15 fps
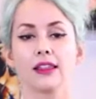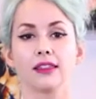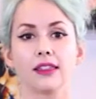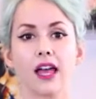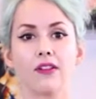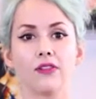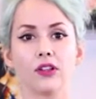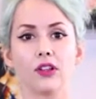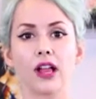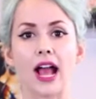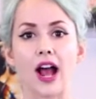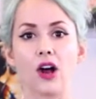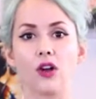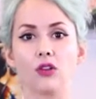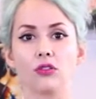level
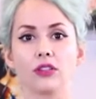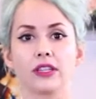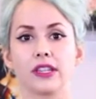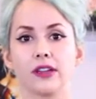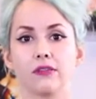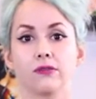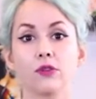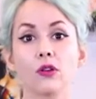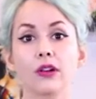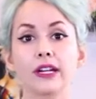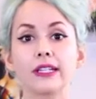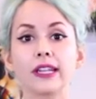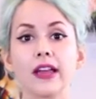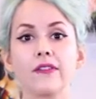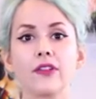out the
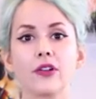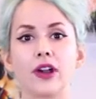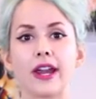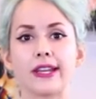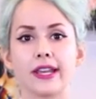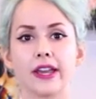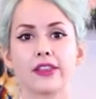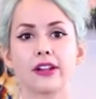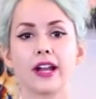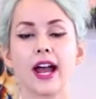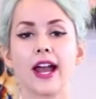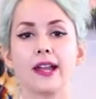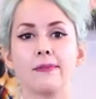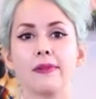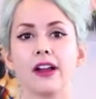fluorine level or any other
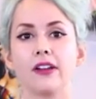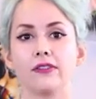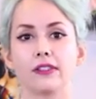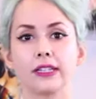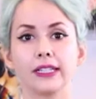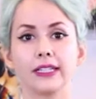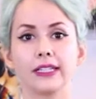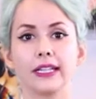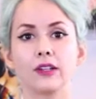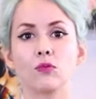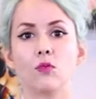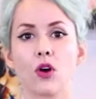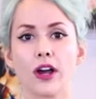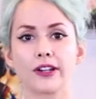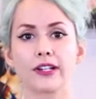kind of
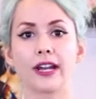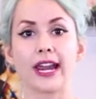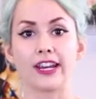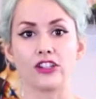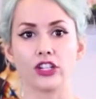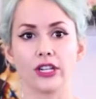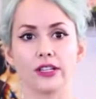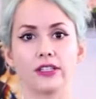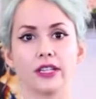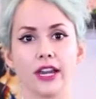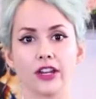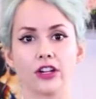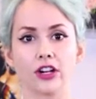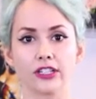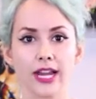cleaning water agents
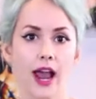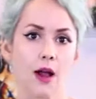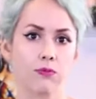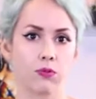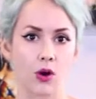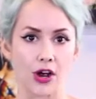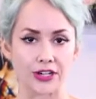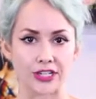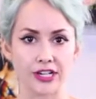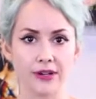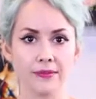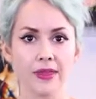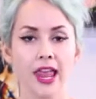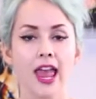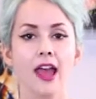in our tap water,